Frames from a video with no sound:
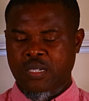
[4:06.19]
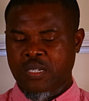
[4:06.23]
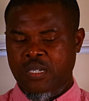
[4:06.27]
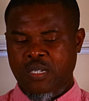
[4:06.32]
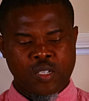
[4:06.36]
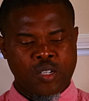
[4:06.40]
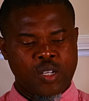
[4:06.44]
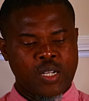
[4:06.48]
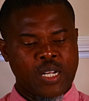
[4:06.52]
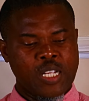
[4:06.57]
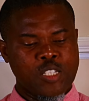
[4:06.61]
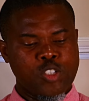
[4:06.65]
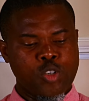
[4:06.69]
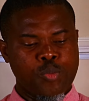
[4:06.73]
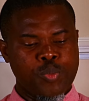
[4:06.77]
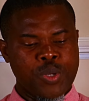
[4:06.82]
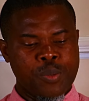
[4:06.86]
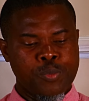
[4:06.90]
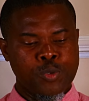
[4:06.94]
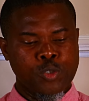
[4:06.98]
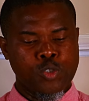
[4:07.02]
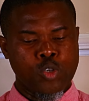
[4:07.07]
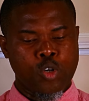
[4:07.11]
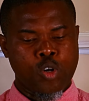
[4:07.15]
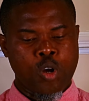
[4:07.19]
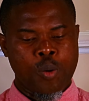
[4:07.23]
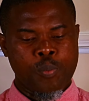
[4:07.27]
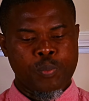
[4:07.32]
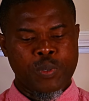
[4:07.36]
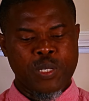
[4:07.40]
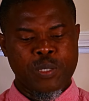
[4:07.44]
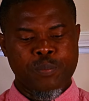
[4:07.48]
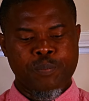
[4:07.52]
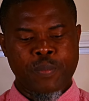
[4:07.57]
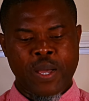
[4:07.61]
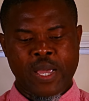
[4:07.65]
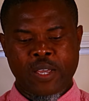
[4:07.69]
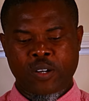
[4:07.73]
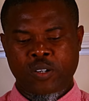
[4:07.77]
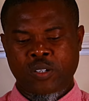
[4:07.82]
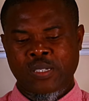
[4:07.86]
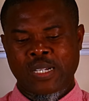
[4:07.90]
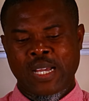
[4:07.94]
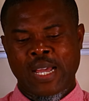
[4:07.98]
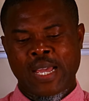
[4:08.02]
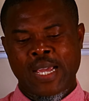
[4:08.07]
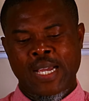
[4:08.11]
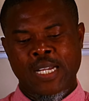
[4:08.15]
In order to be able to complete my
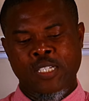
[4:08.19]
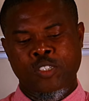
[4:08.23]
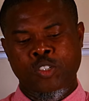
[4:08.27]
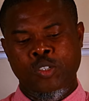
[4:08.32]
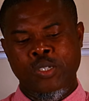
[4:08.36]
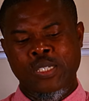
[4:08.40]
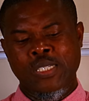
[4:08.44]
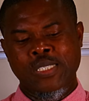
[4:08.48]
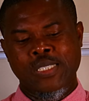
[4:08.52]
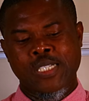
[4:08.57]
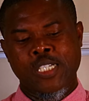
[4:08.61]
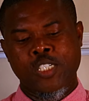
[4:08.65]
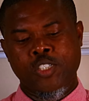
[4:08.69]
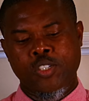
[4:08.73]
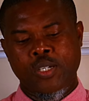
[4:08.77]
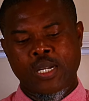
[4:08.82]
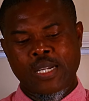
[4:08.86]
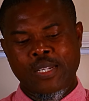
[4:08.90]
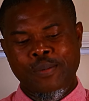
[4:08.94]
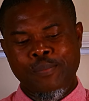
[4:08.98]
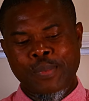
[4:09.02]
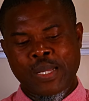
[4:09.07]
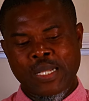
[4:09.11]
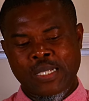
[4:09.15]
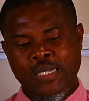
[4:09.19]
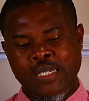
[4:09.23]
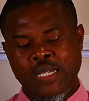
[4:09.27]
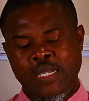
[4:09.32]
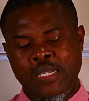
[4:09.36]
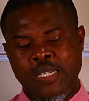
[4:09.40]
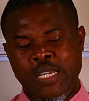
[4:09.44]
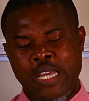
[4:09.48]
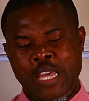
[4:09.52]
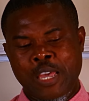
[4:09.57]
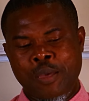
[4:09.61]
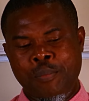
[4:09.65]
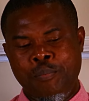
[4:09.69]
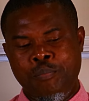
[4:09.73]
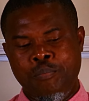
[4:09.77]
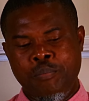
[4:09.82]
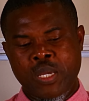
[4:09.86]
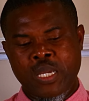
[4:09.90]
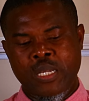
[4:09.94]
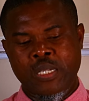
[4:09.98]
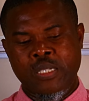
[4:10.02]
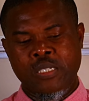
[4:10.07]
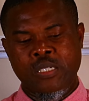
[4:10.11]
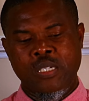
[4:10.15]
run, I had to intentionally maintain a
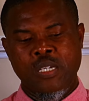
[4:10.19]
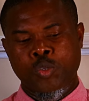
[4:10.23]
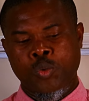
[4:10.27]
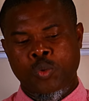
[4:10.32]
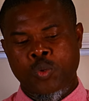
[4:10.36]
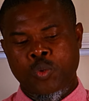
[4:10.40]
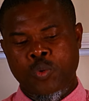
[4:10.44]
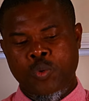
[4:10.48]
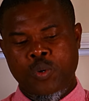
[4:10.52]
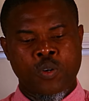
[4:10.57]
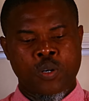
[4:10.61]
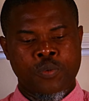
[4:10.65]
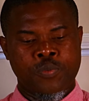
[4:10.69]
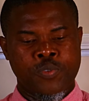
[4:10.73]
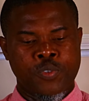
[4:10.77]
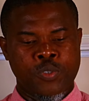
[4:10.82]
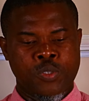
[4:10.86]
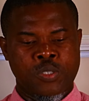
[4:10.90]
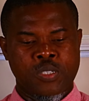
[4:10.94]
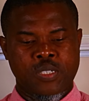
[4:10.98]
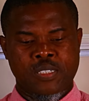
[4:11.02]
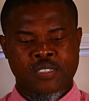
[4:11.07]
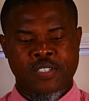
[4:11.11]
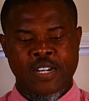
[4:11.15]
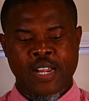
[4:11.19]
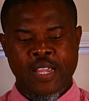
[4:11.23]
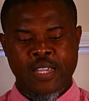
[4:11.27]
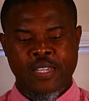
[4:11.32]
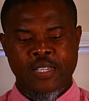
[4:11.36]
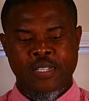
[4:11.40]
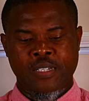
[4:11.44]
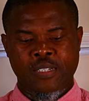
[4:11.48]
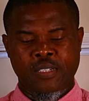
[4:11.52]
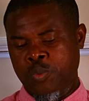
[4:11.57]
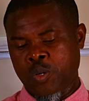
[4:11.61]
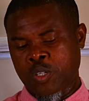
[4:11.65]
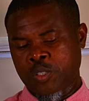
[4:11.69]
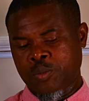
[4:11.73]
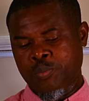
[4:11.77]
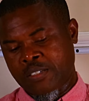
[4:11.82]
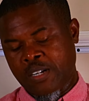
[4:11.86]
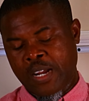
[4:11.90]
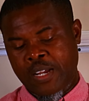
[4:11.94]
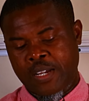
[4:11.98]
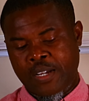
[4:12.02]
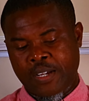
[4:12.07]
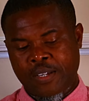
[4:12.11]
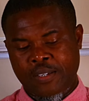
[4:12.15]
mid to forefoot striking, but
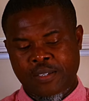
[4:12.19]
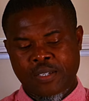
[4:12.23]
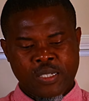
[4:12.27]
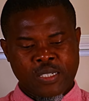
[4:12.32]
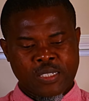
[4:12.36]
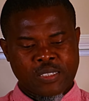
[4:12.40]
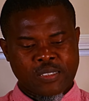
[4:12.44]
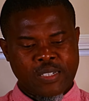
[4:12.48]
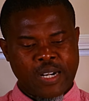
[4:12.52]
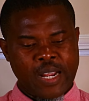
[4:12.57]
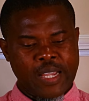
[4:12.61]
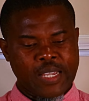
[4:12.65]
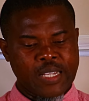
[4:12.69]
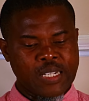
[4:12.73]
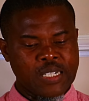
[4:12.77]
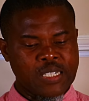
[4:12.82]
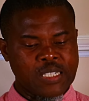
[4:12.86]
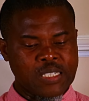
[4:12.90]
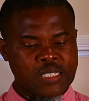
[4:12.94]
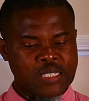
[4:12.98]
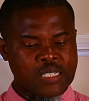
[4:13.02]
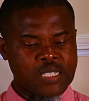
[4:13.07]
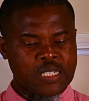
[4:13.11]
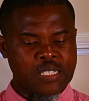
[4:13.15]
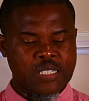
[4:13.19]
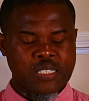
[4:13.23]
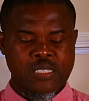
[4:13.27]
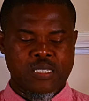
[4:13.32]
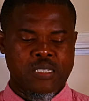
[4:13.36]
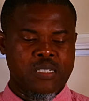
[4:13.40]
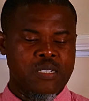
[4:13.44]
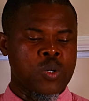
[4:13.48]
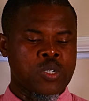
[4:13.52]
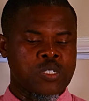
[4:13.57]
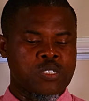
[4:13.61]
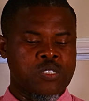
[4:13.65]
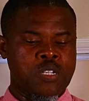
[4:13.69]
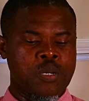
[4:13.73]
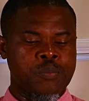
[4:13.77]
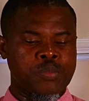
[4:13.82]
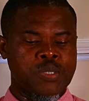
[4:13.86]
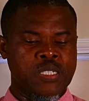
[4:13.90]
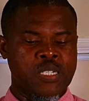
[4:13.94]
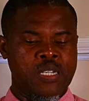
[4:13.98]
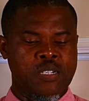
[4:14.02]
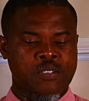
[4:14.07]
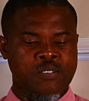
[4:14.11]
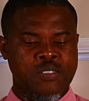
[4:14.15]
striker. His striking in these was
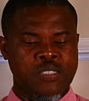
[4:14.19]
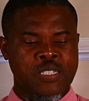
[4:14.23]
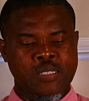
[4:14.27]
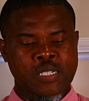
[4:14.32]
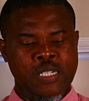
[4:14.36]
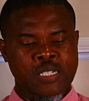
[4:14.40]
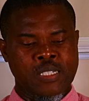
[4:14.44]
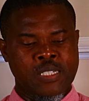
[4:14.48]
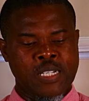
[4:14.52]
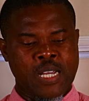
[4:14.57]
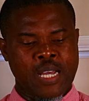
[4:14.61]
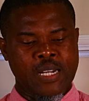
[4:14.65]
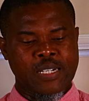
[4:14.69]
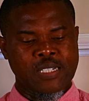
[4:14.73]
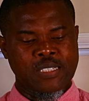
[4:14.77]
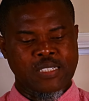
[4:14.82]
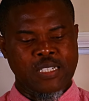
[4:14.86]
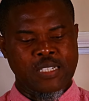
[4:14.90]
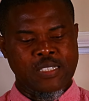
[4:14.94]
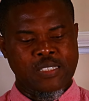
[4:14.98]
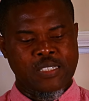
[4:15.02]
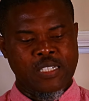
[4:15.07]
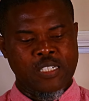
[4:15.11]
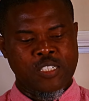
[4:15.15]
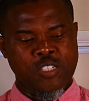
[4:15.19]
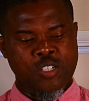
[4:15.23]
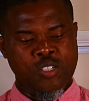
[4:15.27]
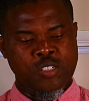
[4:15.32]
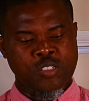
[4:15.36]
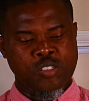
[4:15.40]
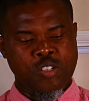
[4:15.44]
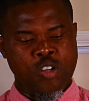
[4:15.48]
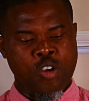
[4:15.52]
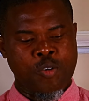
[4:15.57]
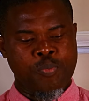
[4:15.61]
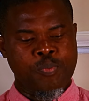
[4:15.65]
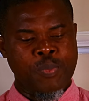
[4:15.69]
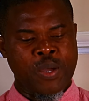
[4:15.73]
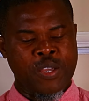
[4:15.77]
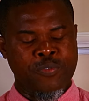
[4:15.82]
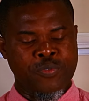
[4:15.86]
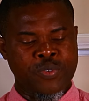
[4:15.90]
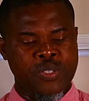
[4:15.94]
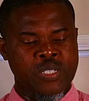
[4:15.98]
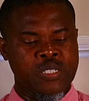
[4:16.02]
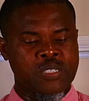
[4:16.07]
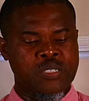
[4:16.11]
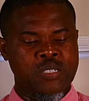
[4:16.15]
something else. The jarring sensations up my
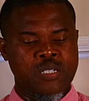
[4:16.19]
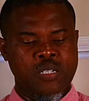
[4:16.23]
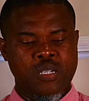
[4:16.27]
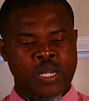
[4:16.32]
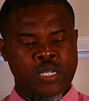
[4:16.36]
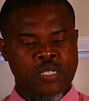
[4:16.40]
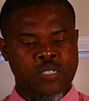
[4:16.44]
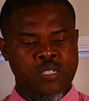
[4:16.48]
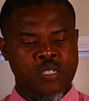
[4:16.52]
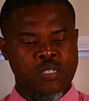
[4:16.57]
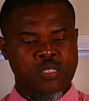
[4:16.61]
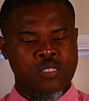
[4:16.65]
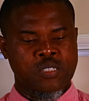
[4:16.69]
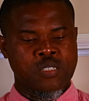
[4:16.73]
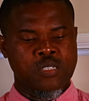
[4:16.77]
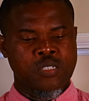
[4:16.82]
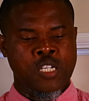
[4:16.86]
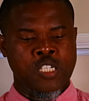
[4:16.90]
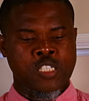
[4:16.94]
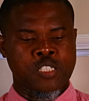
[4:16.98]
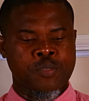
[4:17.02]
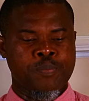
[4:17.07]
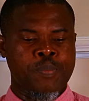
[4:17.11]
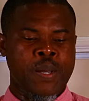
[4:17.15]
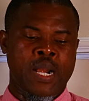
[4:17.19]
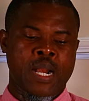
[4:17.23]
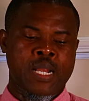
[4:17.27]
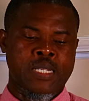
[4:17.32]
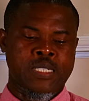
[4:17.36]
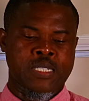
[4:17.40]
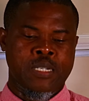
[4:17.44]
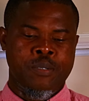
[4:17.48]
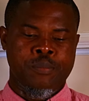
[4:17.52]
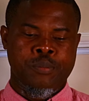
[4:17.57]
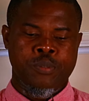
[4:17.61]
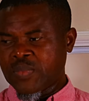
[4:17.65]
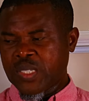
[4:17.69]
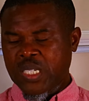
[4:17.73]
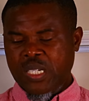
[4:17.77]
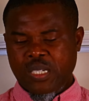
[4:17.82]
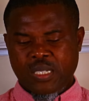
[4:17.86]
feet were just not palatable.